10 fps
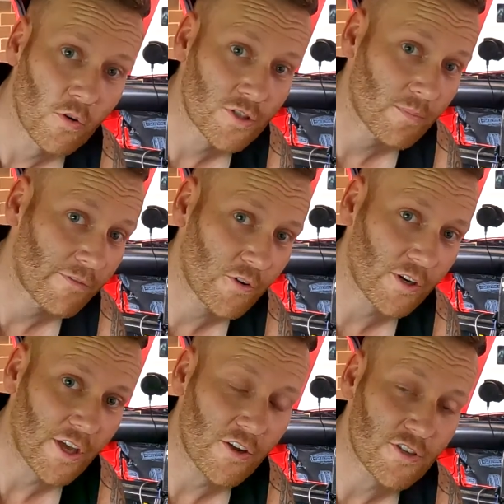Also,
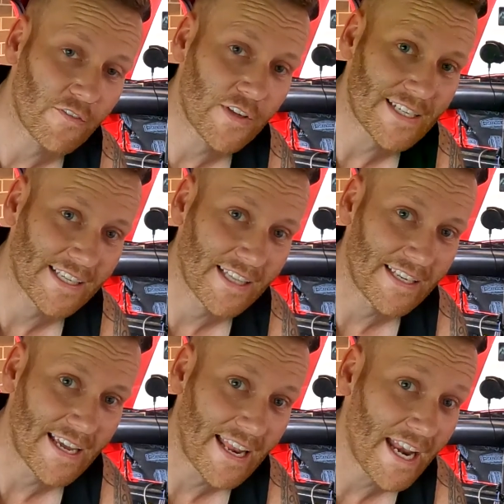before I go, don't forget to
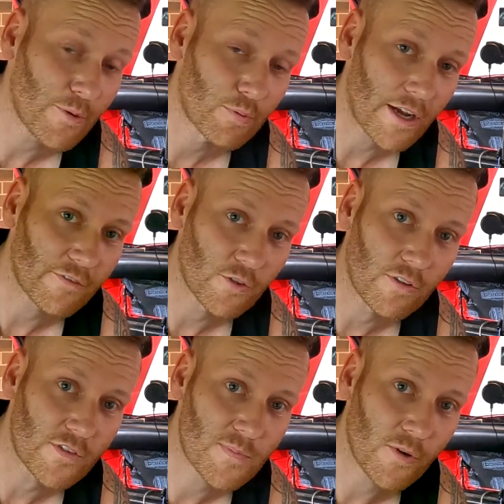clean down any brake fluid
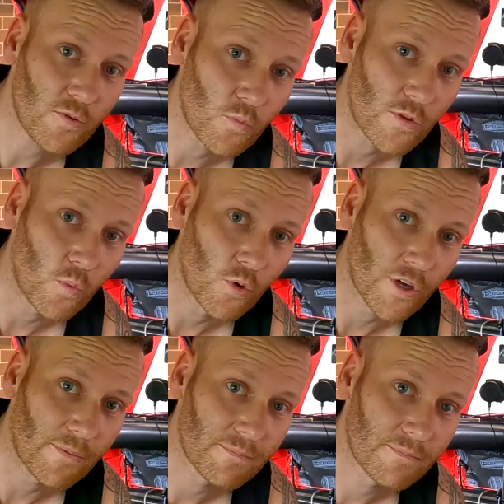you've spilt with water.